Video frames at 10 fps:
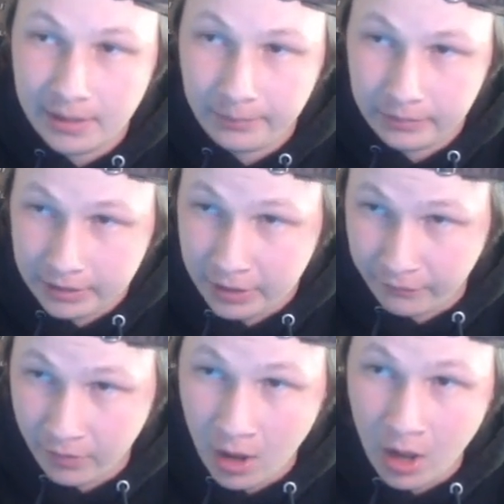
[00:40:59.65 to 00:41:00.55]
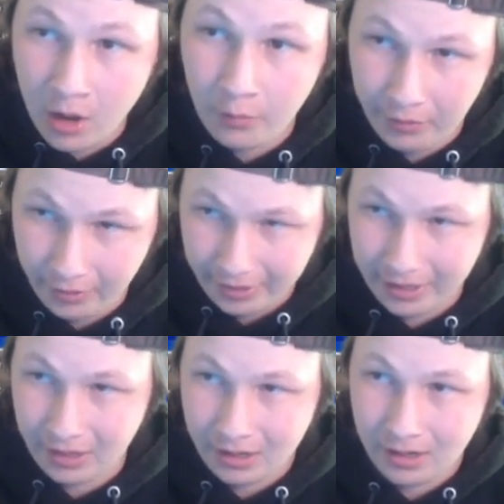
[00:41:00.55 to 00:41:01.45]
I believe we are
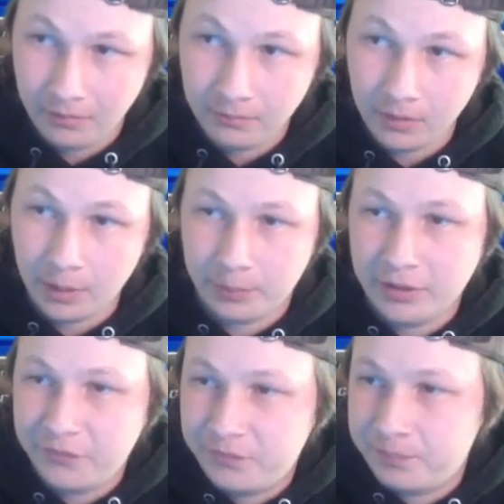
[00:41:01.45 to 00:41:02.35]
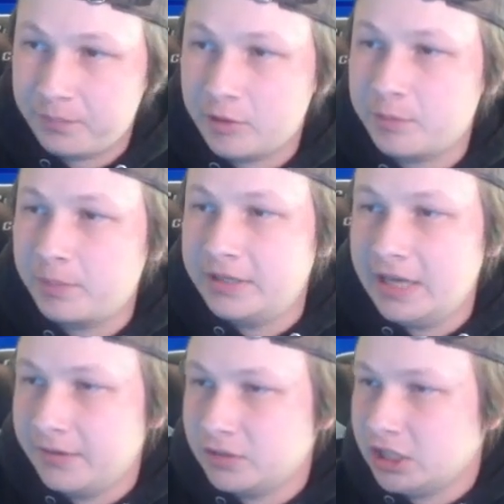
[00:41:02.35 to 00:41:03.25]
a, uh, a pretty Spadef
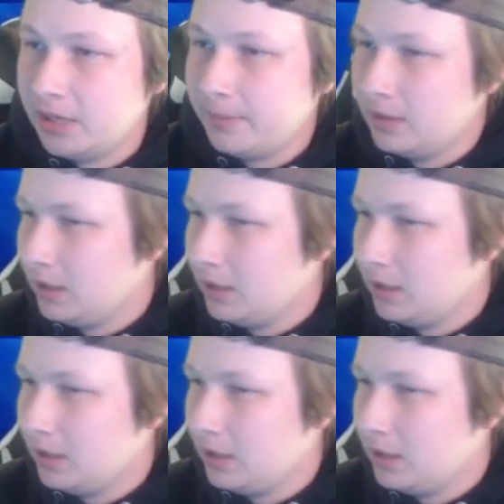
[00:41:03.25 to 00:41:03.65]
Shaymin.